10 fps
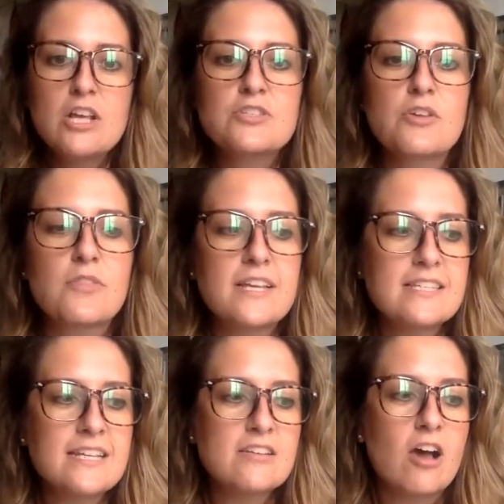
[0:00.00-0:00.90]
So
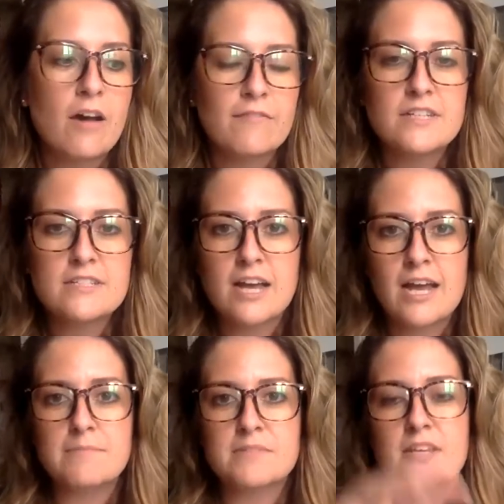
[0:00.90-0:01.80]
this is
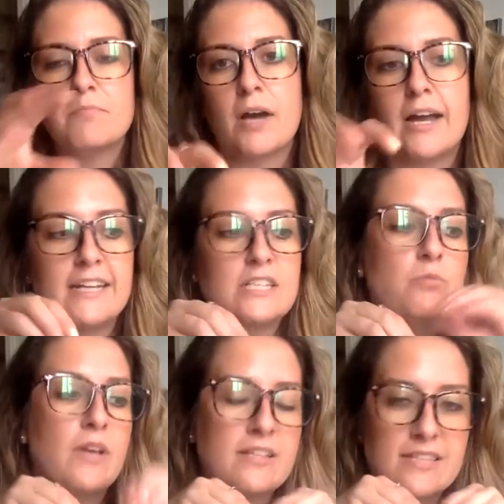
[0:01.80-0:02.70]
oftentimes combined
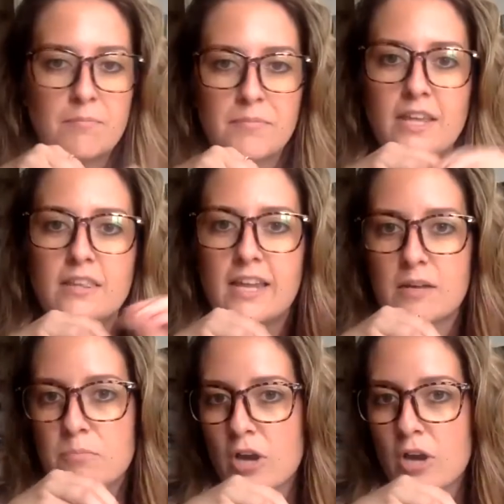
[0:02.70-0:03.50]
with something like a